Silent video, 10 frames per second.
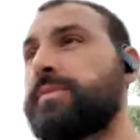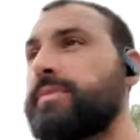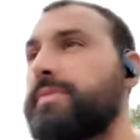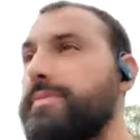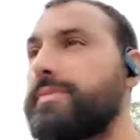
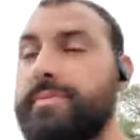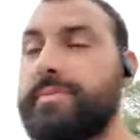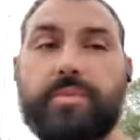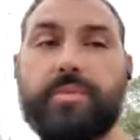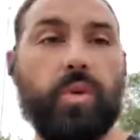
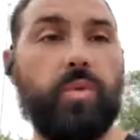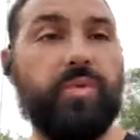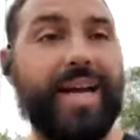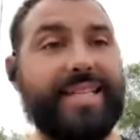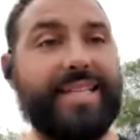We've got
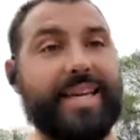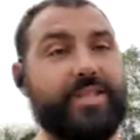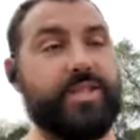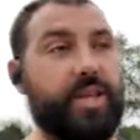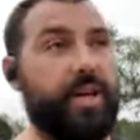10 seconds to
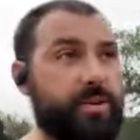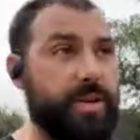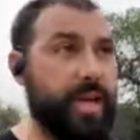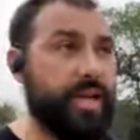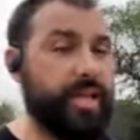go.
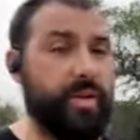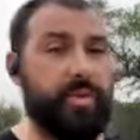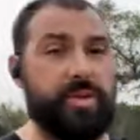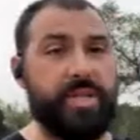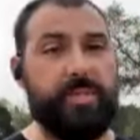Keep
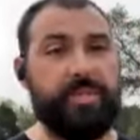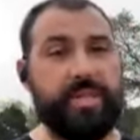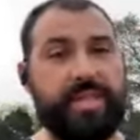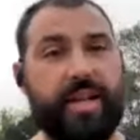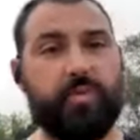those abs in
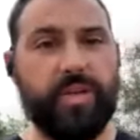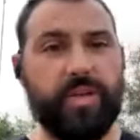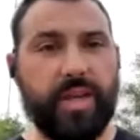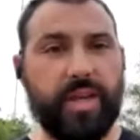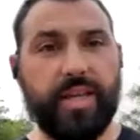tight as best you
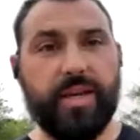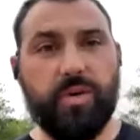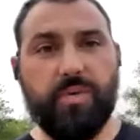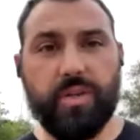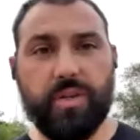can. Keep
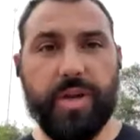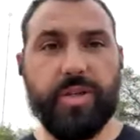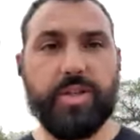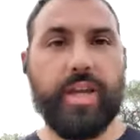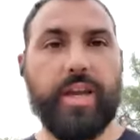moving as best you
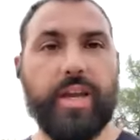can.